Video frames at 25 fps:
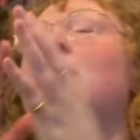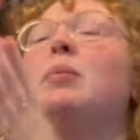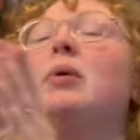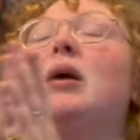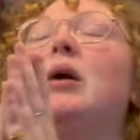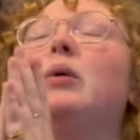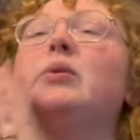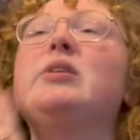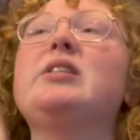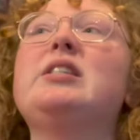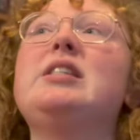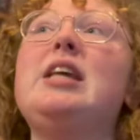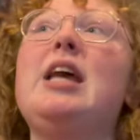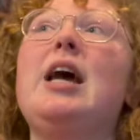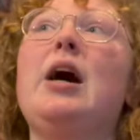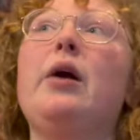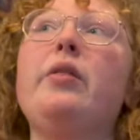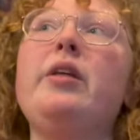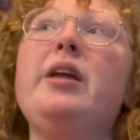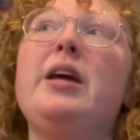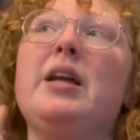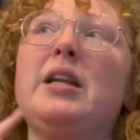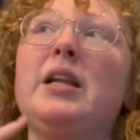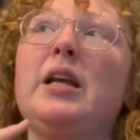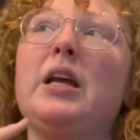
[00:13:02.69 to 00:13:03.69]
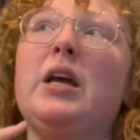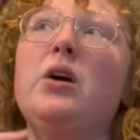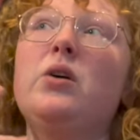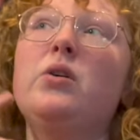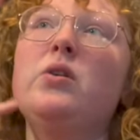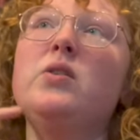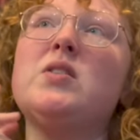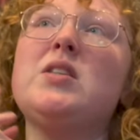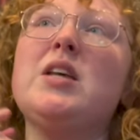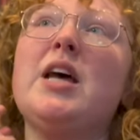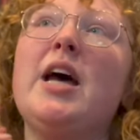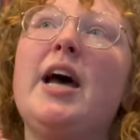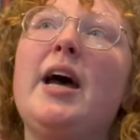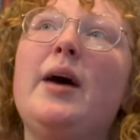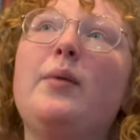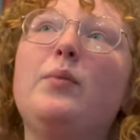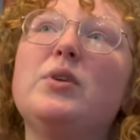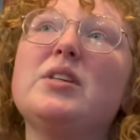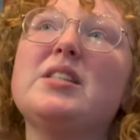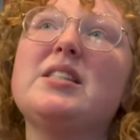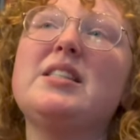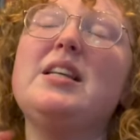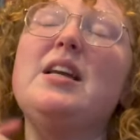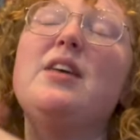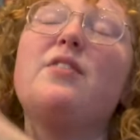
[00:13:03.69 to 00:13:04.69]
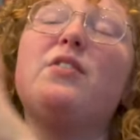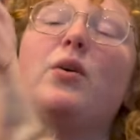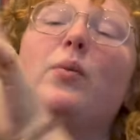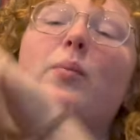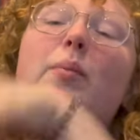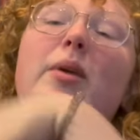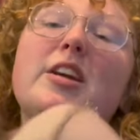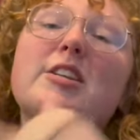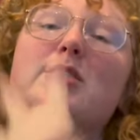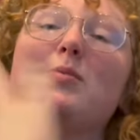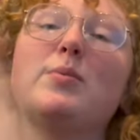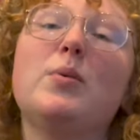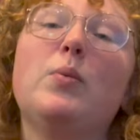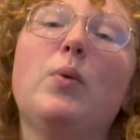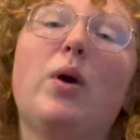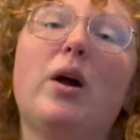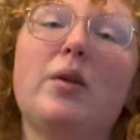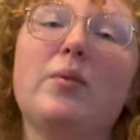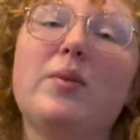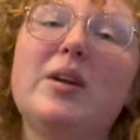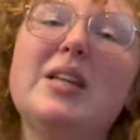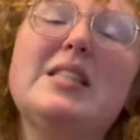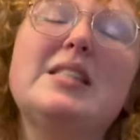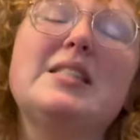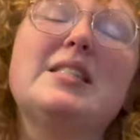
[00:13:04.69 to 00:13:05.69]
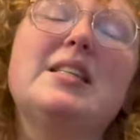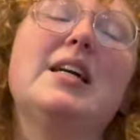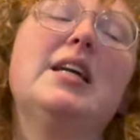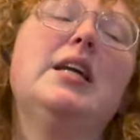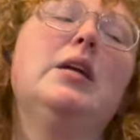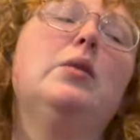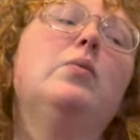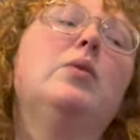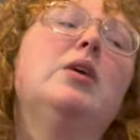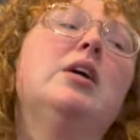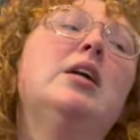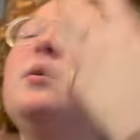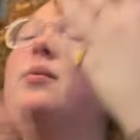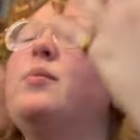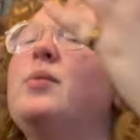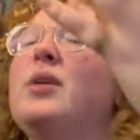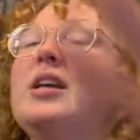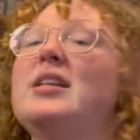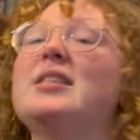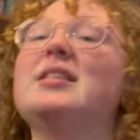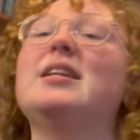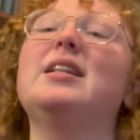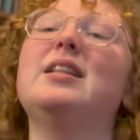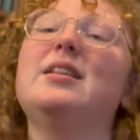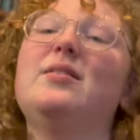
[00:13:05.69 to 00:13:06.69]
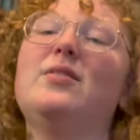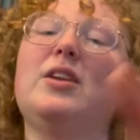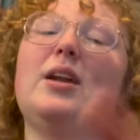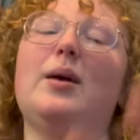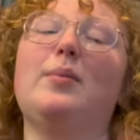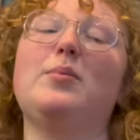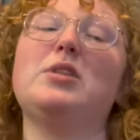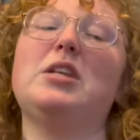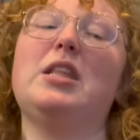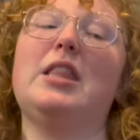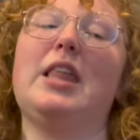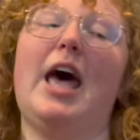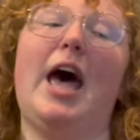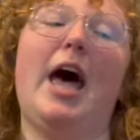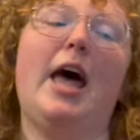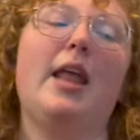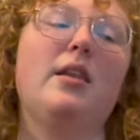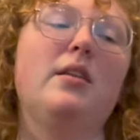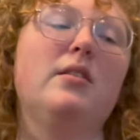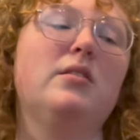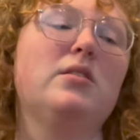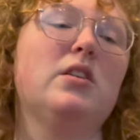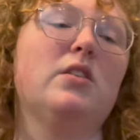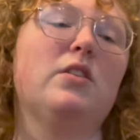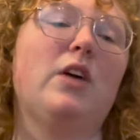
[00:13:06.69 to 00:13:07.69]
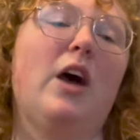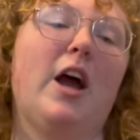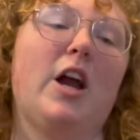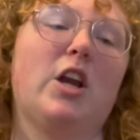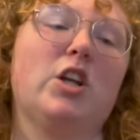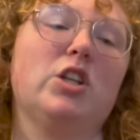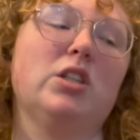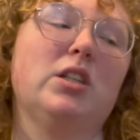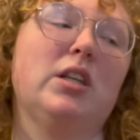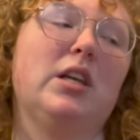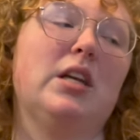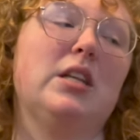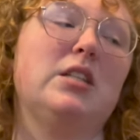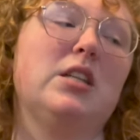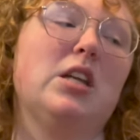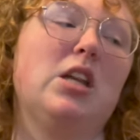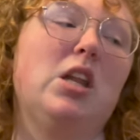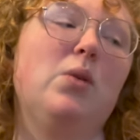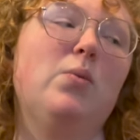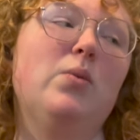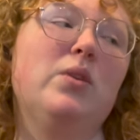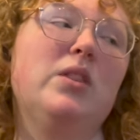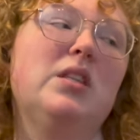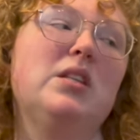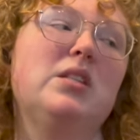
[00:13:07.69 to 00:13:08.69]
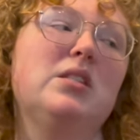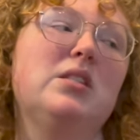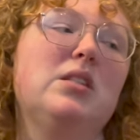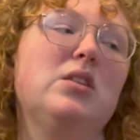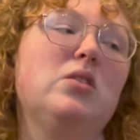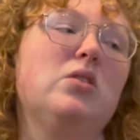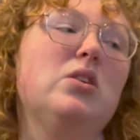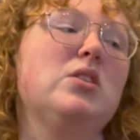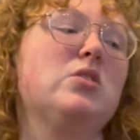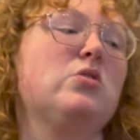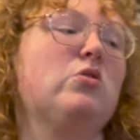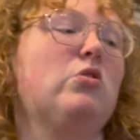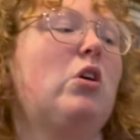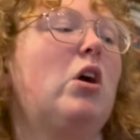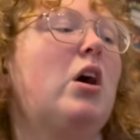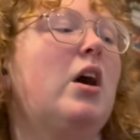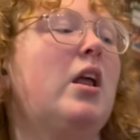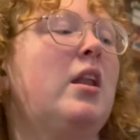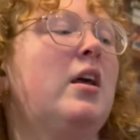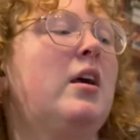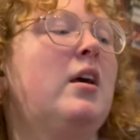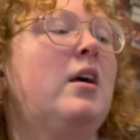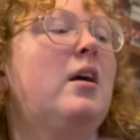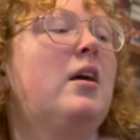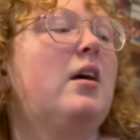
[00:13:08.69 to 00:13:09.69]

But we'll see how the ending goes and we'll see if it makes me wanna read the second one because I'll leave it up to that to actually continue with this series or not